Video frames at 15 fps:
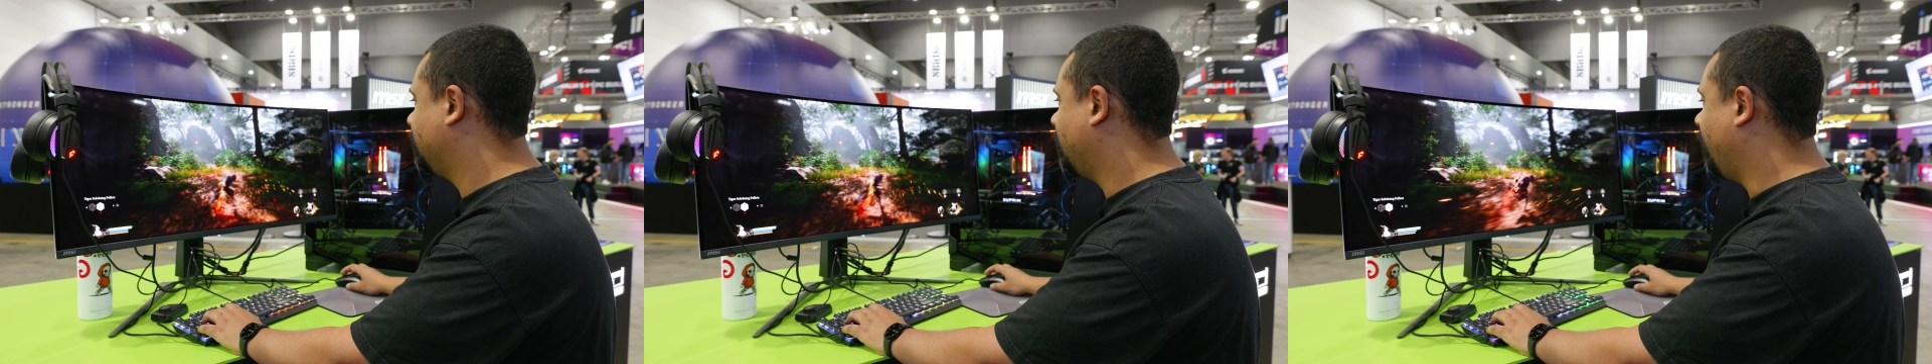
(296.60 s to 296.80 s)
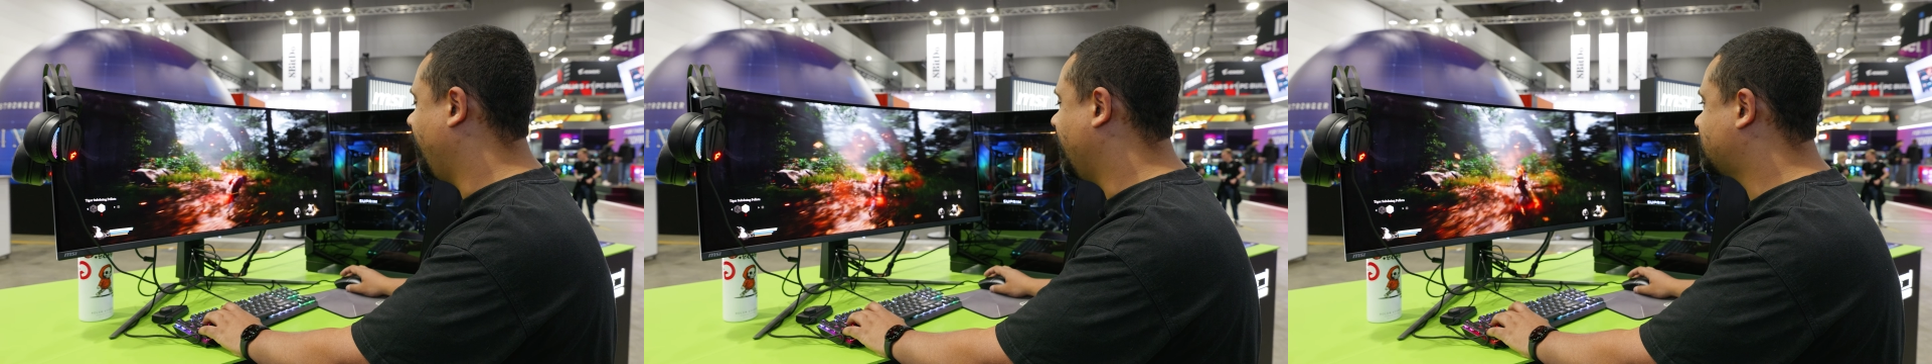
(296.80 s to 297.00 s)

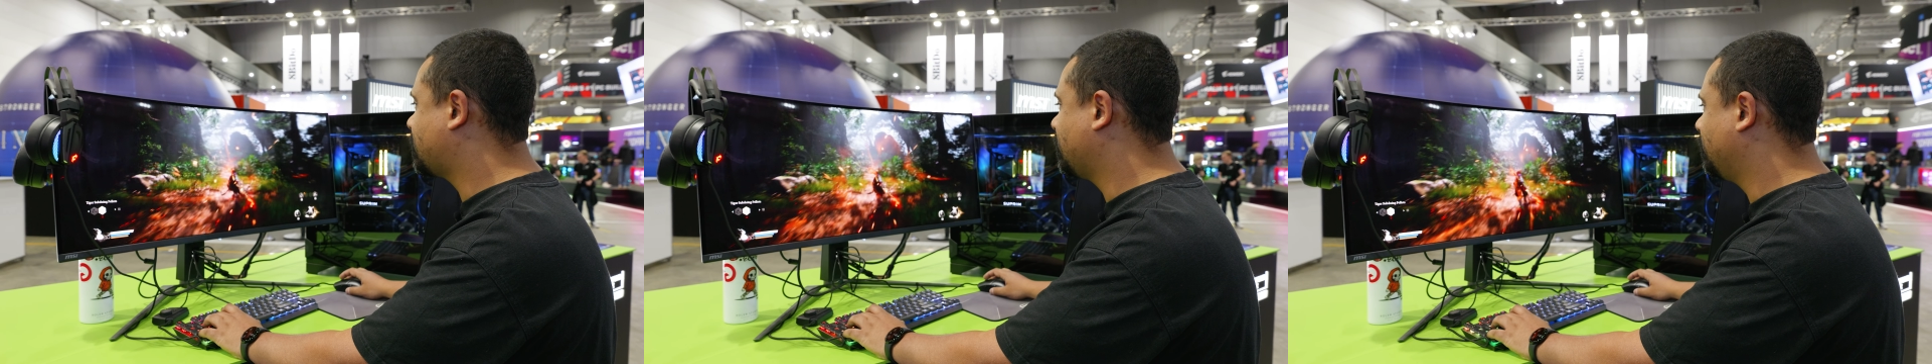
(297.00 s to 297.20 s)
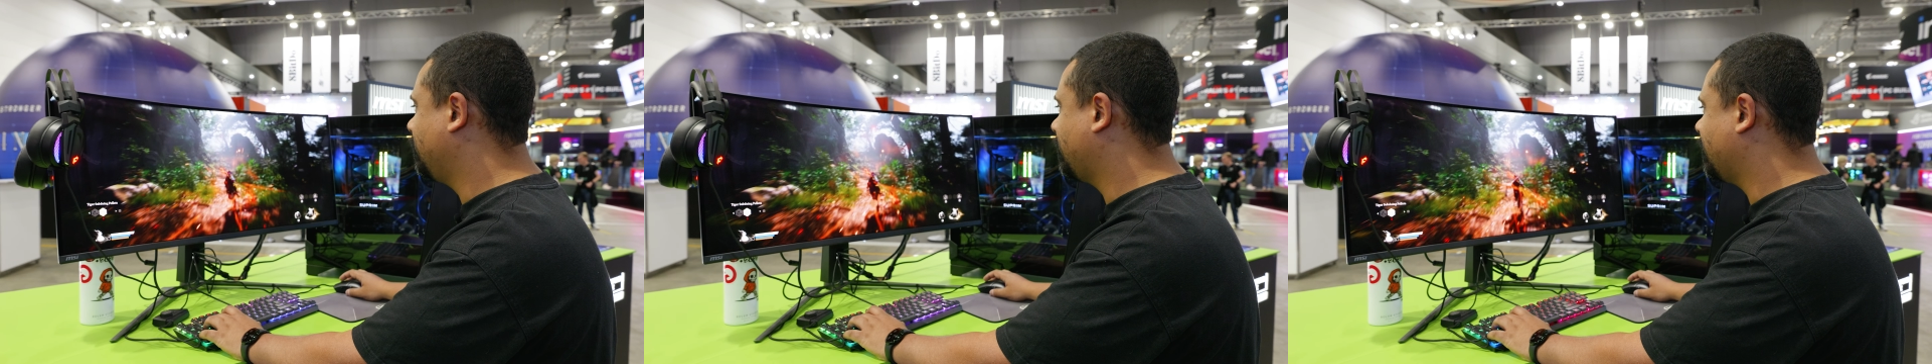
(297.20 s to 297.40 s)
Oh, that's
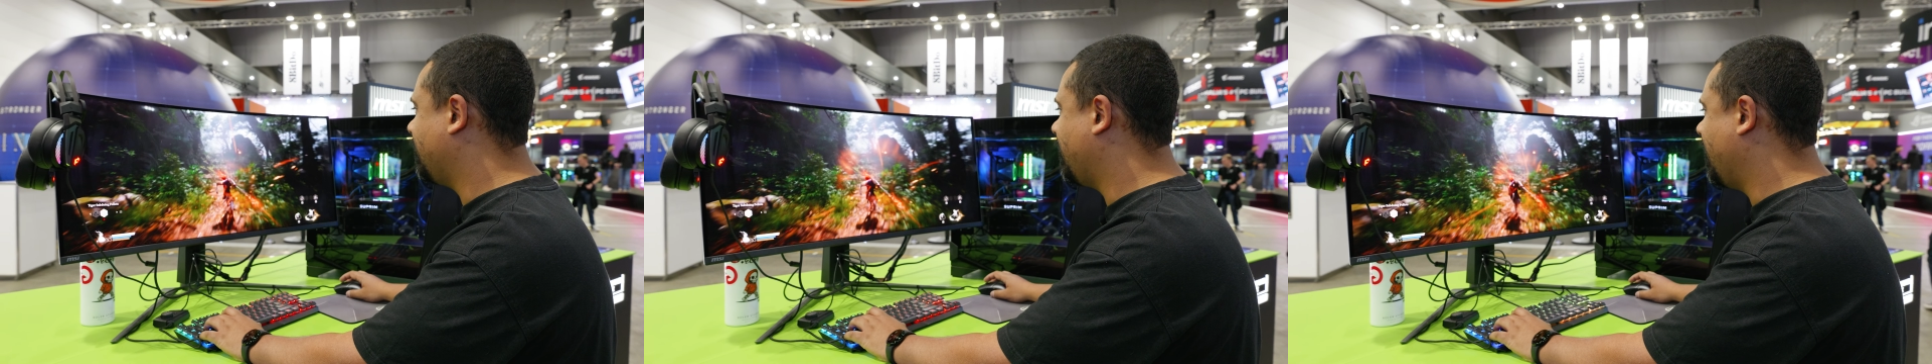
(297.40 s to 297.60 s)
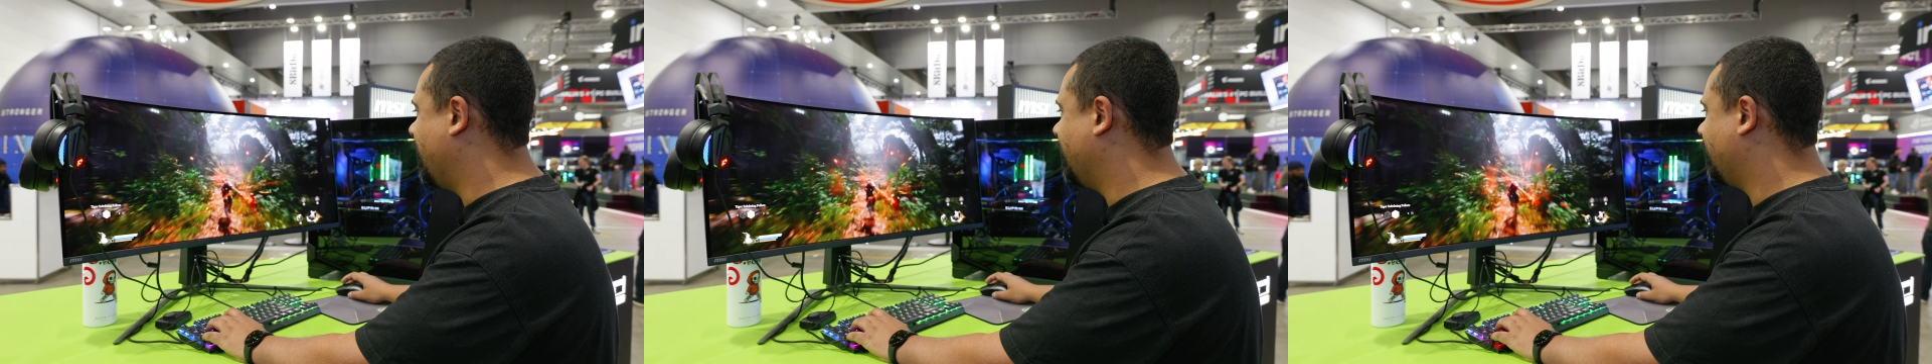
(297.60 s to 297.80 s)
cool, look at
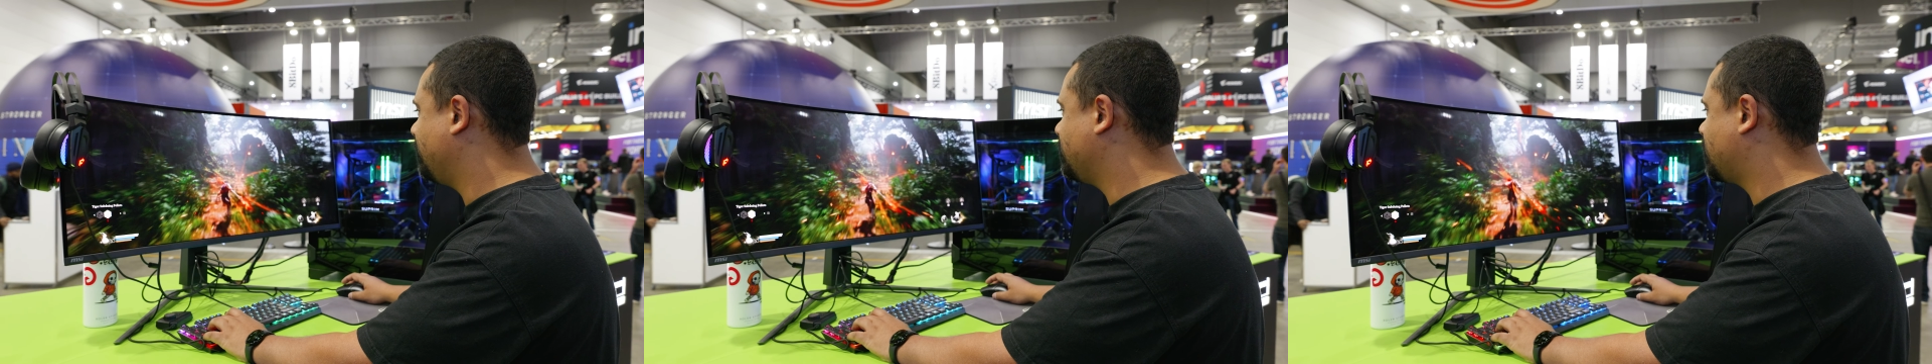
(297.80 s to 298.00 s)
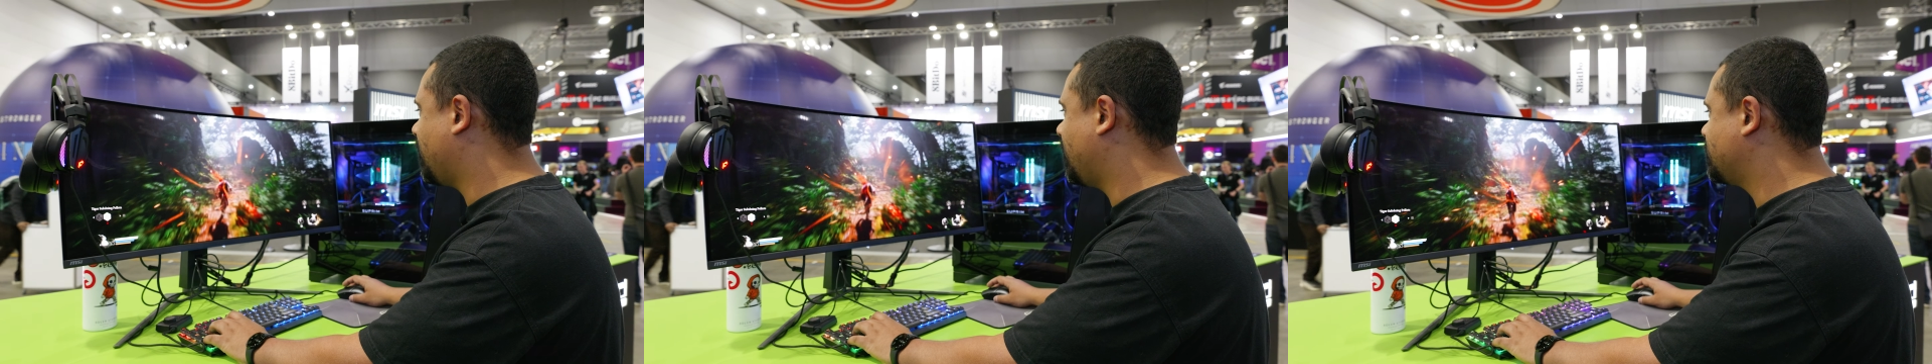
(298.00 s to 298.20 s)
that.
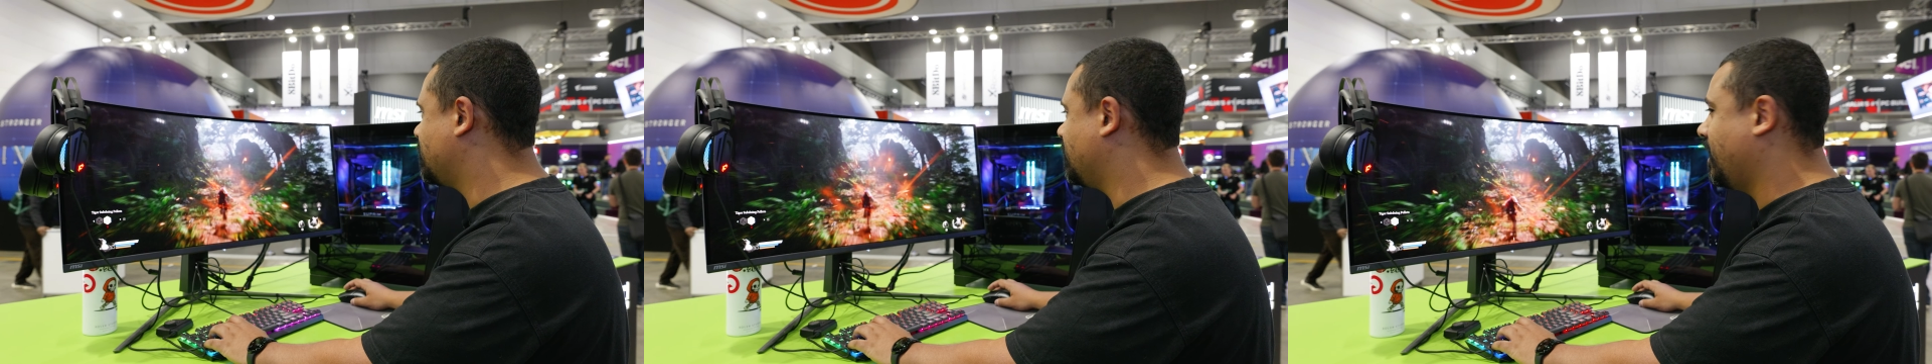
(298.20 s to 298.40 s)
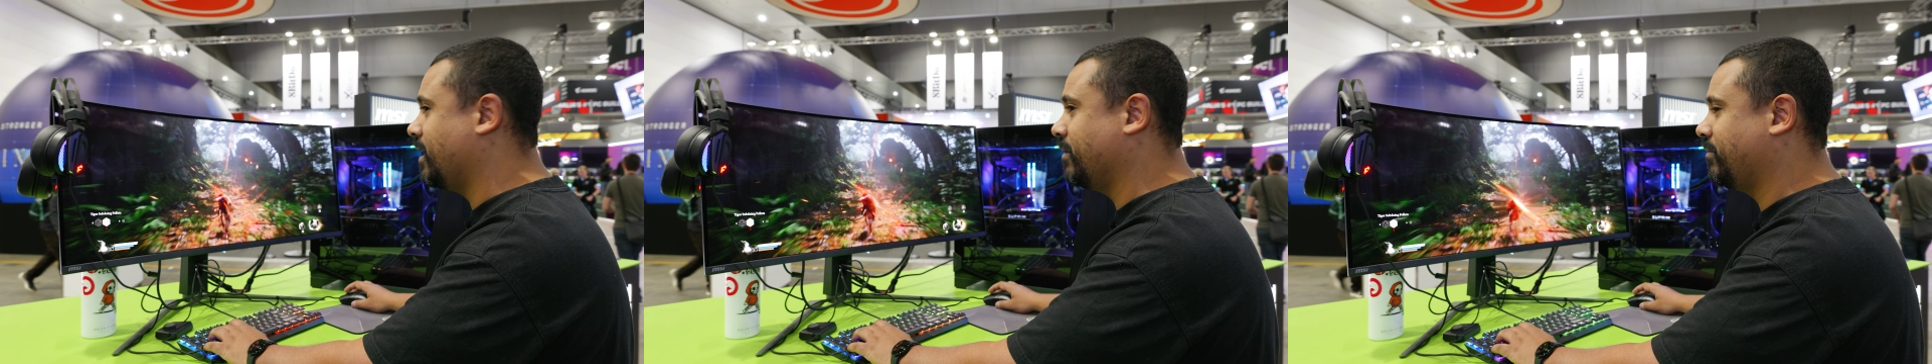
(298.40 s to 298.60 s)
I'm
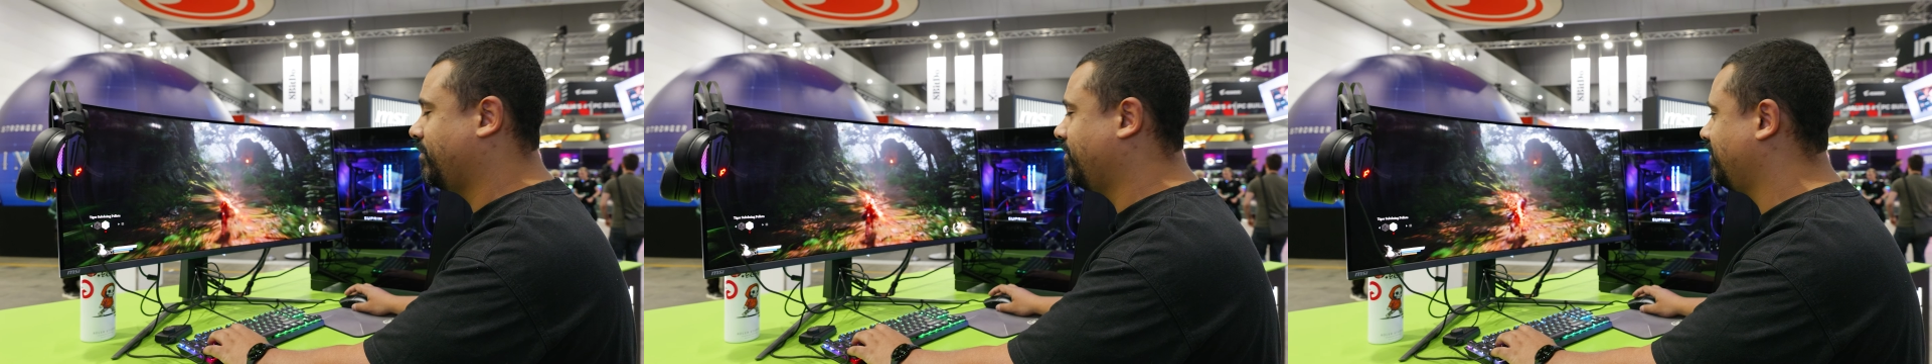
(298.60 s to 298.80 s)
charging up.